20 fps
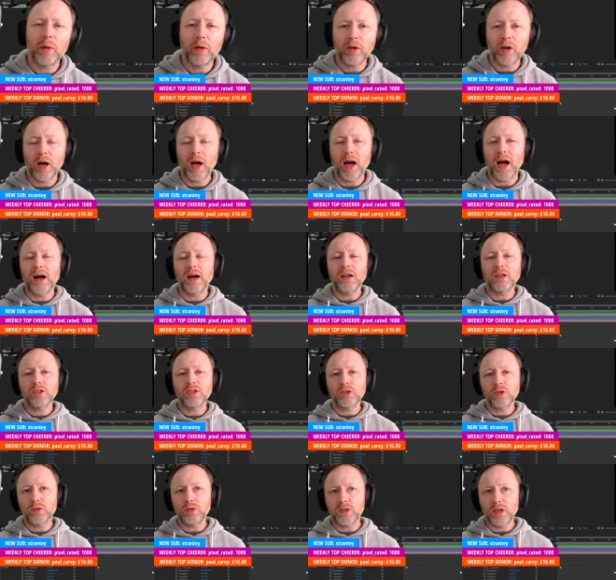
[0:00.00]
the amount of
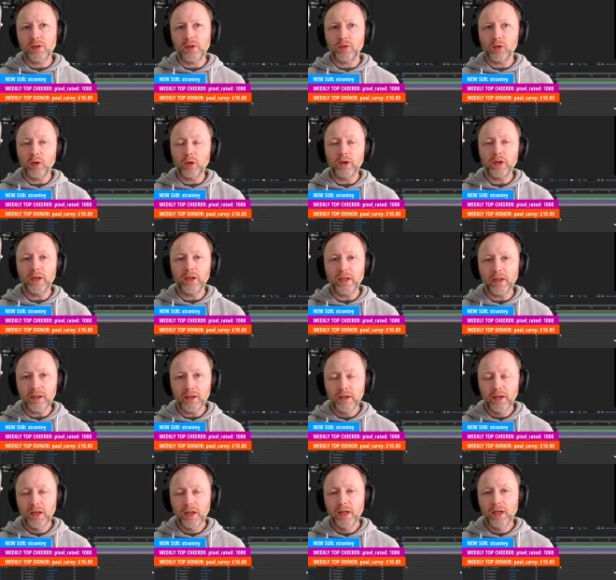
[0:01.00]
arseholes I've got in
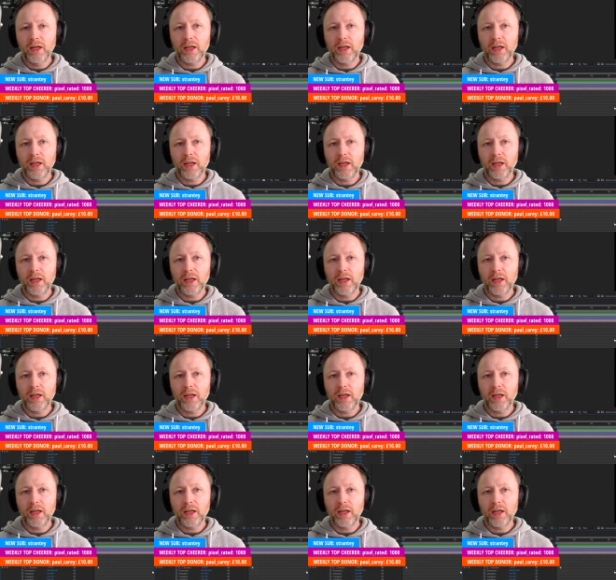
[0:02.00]
here.